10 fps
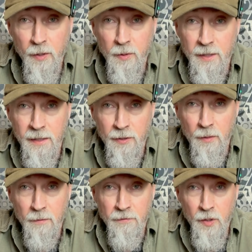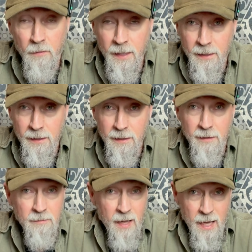those initial few minutes,
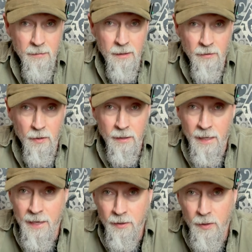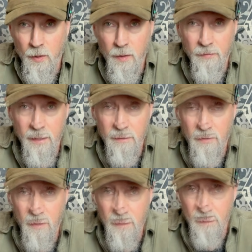even the first night or two if
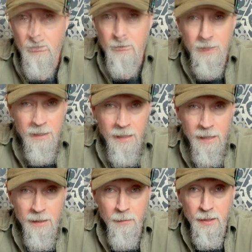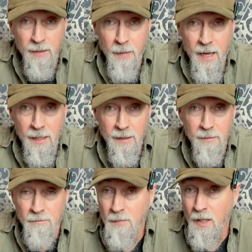necessary. Doesn't take up much space,
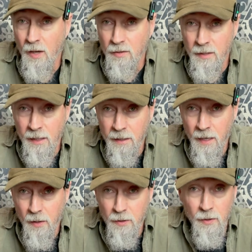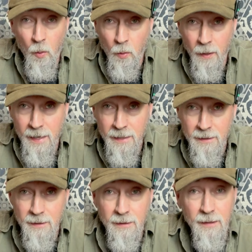costs $10 or
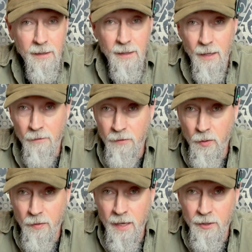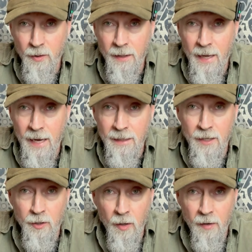less. A few things you can add that
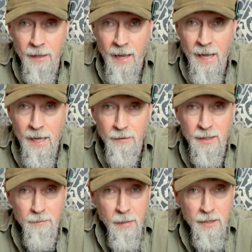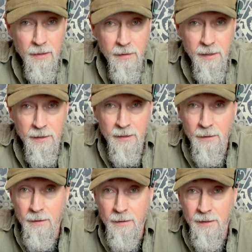you already have, especially this
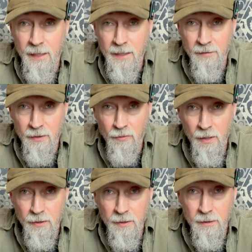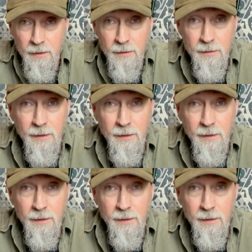set of instructions.